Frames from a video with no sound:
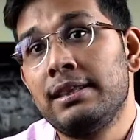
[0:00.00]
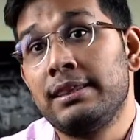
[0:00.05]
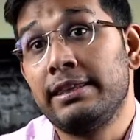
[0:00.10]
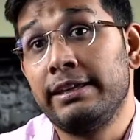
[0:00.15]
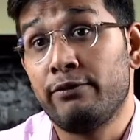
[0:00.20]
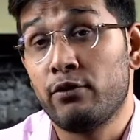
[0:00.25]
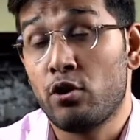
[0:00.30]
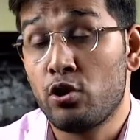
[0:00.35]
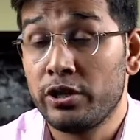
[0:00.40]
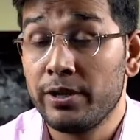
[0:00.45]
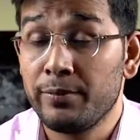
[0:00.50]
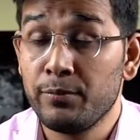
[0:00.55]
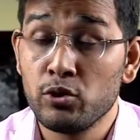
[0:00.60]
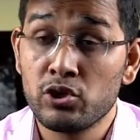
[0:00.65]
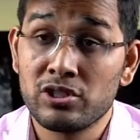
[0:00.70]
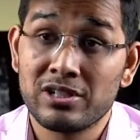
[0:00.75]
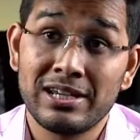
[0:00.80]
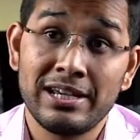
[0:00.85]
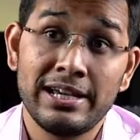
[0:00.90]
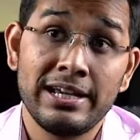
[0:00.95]
They want him to
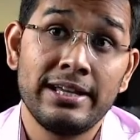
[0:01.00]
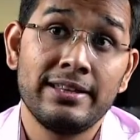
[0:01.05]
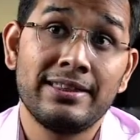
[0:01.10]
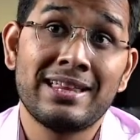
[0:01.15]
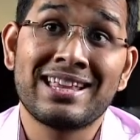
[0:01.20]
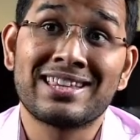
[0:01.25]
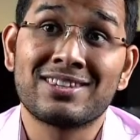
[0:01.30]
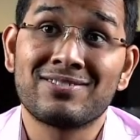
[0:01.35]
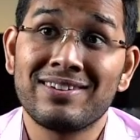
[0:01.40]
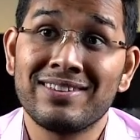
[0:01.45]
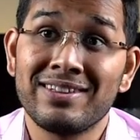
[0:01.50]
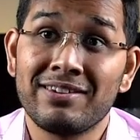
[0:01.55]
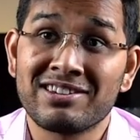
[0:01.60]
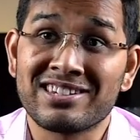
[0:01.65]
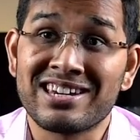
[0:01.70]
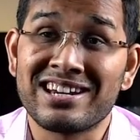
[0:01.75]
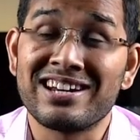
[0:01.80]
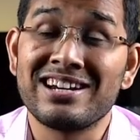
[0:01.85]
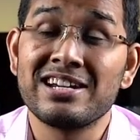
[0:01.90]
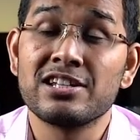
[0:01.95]
stay. That's why they
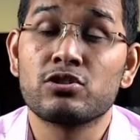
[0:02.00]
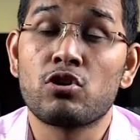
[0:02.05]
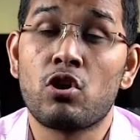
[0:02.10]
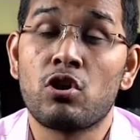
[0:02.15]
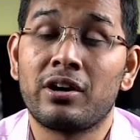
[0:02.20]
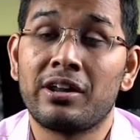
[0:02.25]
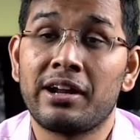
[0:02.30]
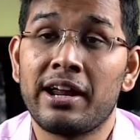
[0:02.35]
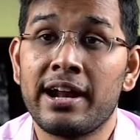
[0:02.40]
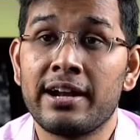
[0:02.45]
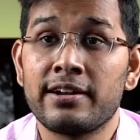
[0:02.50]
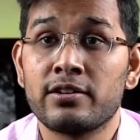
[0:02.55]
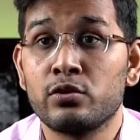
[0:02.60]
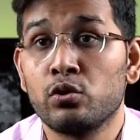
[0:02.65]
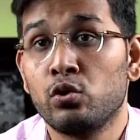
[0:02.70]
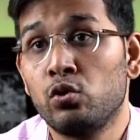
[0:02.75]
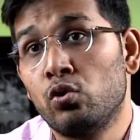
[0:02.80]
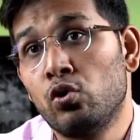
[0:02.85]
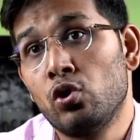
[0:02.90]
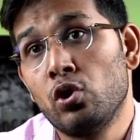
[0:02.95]
extended his contract.
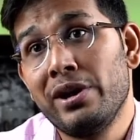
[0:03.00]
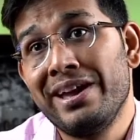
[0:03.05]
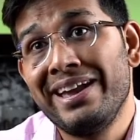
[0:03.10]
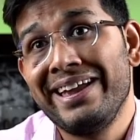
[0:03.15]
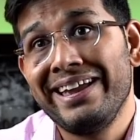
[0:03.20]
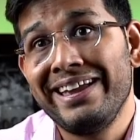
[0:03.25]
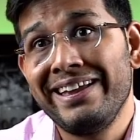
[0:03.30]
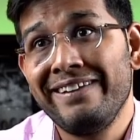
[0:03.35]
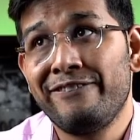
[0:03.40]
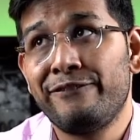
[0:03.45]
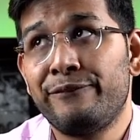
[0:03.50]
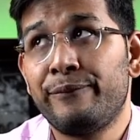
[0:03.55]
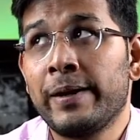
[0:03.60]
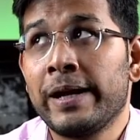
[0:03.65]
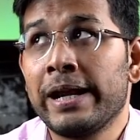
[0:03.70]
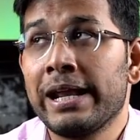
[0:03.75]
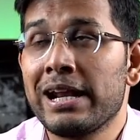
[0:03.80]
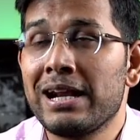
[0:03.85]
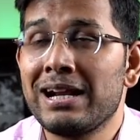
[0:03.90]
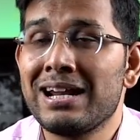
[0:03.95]
So if
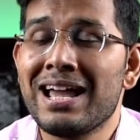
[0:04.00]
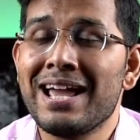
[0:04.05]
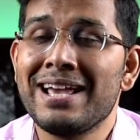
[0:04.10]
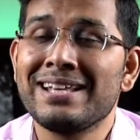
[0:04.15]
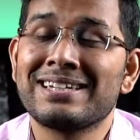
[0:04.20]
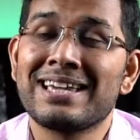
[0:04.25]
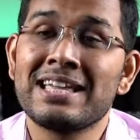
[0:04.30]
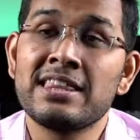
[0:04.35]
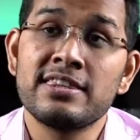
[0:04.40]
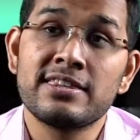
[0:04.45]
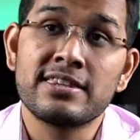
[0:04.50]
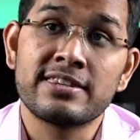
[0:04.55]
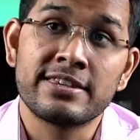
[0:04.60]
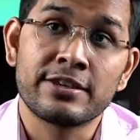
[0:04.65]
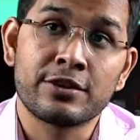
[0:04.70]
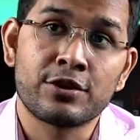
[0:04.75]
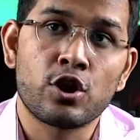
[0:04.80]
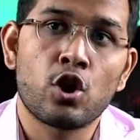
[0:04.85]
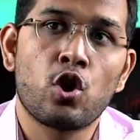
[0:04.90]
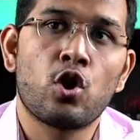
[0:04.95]
Pereira Dias can
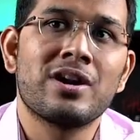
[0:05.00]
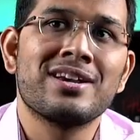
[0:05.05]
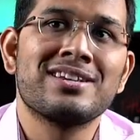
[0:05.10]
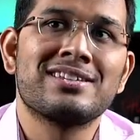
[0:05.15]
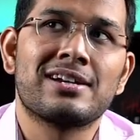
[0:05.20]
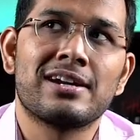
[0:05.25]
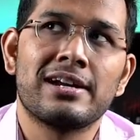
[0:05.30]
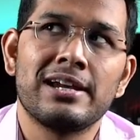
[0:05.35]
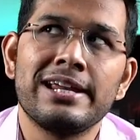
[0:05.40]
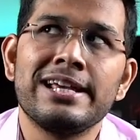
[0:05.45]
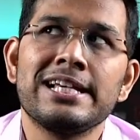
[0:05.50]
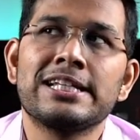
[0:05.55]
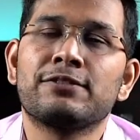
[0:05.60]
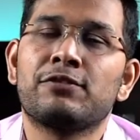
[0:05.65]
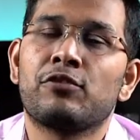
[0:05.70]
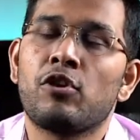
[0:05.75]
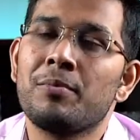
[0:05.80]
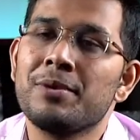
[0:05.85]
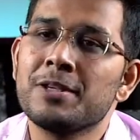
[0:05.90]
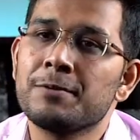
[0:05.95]
secure his release
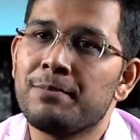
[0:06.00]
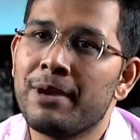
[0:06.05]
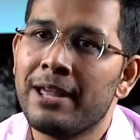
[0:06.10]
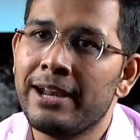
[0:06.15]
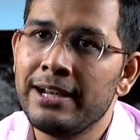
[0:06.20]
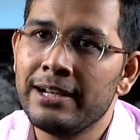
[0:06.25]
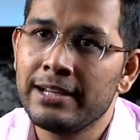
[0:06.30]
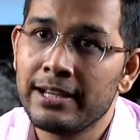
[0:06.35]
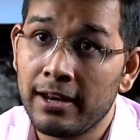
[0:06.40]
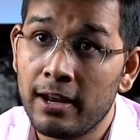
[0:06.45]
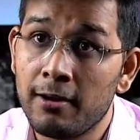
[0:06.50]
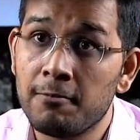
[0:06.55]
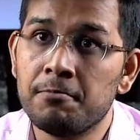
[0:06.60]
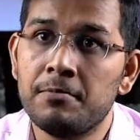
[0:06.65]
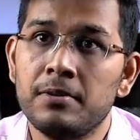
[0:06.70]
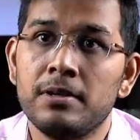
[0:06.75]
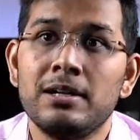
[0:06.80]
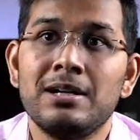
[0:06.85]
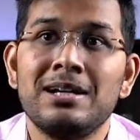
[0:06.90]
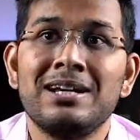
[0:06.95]
from his parent
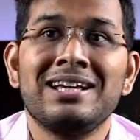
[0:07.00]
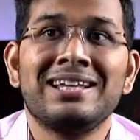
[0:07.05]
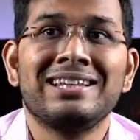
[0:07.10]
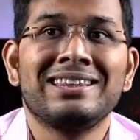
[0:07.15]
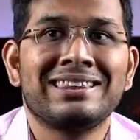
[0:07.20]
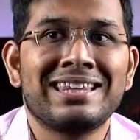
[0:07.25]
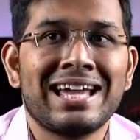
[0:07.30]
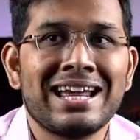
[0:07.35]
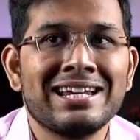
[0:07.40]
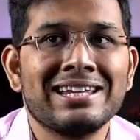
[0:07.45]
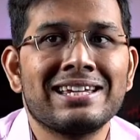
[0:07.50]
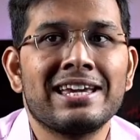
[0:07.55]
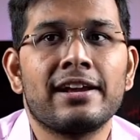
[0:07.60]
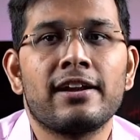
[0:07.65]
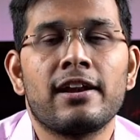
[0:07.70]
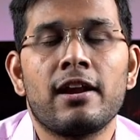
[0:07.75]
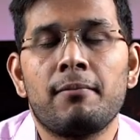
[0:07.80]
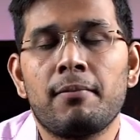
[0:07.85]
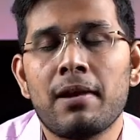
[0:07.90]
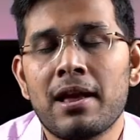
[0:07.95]
club, then
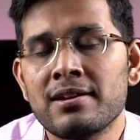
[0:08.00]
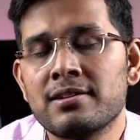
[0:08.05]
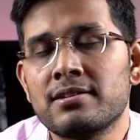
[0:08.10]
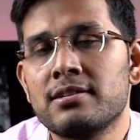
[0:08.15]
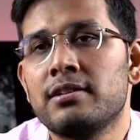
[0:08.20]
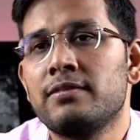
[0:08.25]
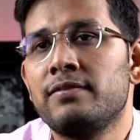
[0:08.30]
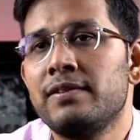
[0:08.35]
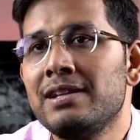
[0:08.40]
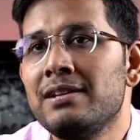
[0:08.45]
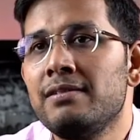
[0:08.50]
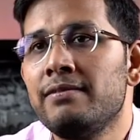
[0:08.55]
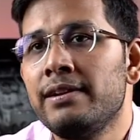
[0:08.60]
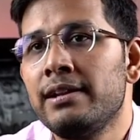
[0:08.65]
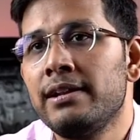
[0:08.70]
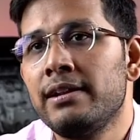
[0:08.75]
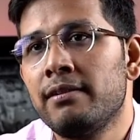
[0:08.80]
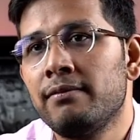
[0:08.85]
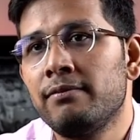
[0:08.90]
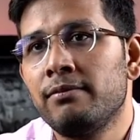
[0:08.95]
Kerala Blaster
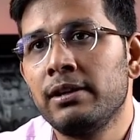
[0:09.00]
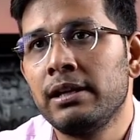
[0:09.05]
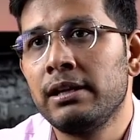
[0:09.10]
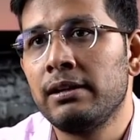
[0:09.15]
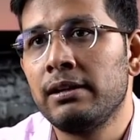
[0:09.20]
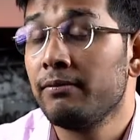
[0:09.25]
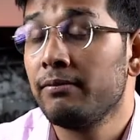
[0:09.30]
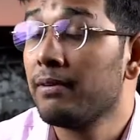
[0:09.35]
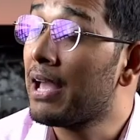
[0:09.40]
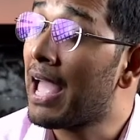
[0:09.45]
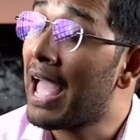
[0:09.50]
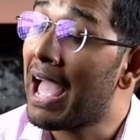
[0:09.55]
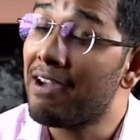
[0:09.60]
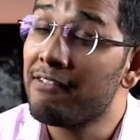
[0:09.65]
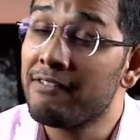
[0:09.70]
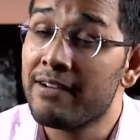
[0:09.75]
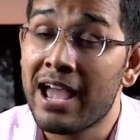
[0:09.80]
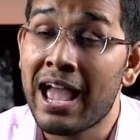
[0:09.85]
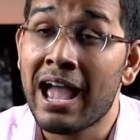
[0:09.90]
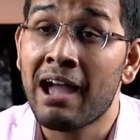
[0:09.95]
will
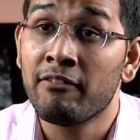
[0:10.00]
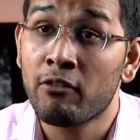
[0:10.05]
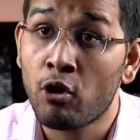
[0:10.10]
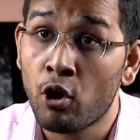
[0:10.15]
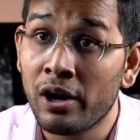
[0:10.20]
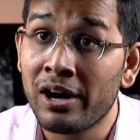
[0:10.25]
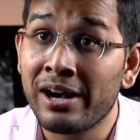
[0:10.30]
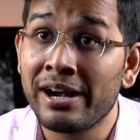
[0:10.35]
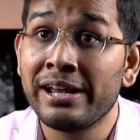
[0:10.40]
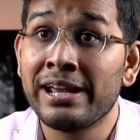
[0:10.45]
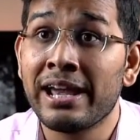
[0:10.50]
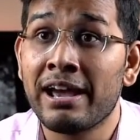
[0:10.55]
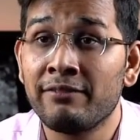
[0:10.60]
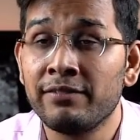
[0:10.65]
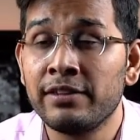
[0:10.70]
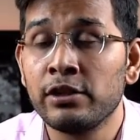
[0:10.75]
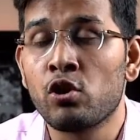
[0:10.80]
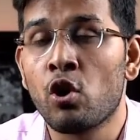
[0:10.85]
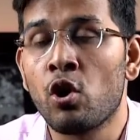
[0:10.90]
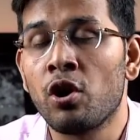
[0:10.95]
have already
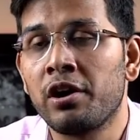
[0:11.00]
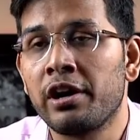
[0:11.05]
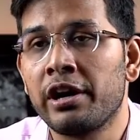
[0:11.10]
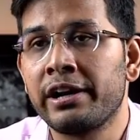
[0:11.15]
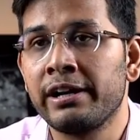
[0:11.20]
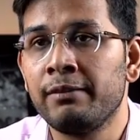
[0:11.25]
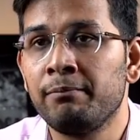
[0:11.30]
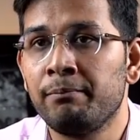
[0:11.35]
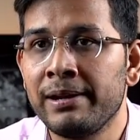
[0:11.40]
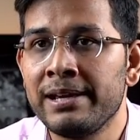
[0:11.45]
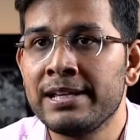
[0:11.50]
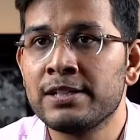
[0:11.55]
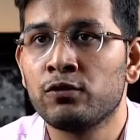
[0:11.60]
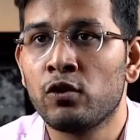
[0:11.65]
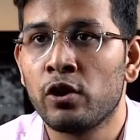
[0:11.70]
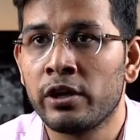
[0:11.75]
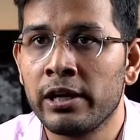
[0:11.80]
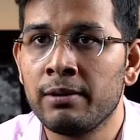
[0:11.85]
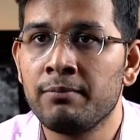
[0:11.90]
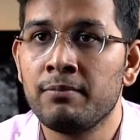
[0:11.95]
have the contract in place
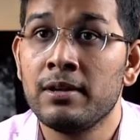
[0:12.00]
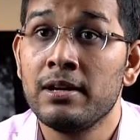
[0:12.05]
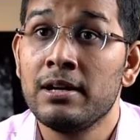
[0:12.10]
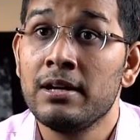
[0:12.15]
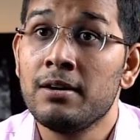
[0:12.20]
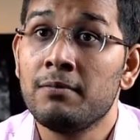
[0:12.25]
for him.